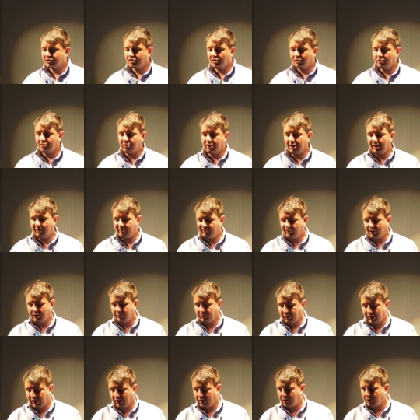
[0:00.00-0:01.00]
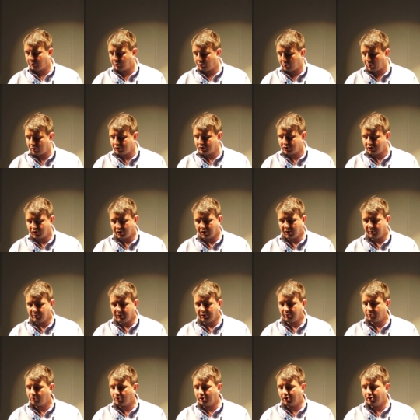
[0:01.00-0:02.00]
So the MVP, the
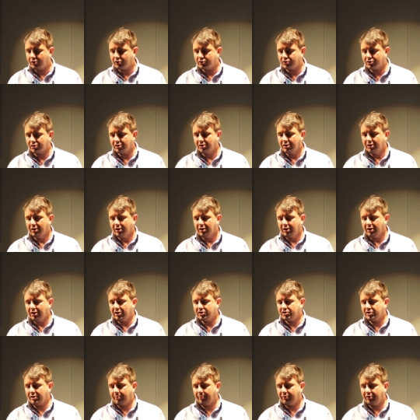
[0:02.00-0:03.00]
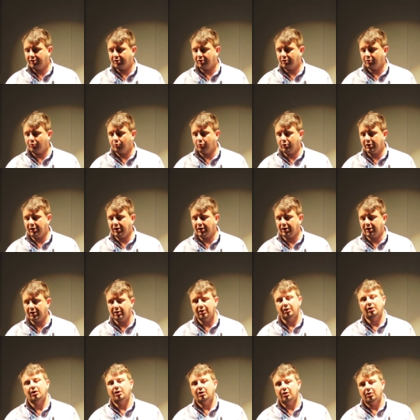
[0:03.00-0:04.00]
prototyping approach, is something that we
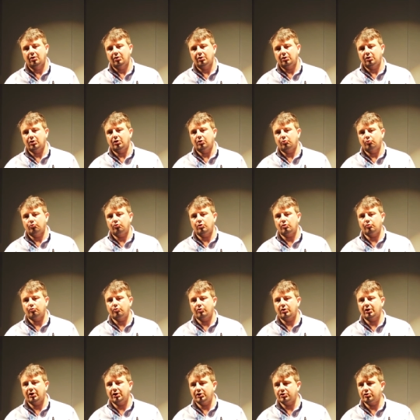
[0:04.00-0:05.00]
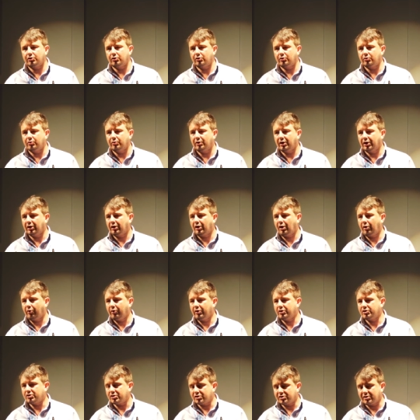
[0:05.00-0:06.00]
you know, we really do
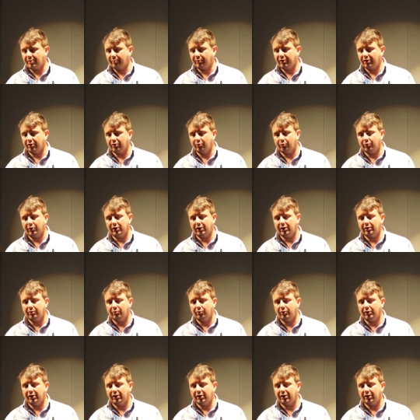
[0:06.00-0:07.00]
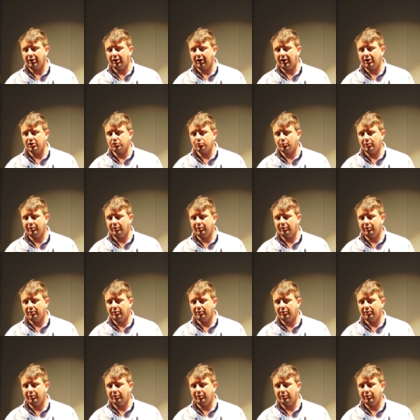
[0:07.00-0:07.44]
encourage. It's something that we, we engage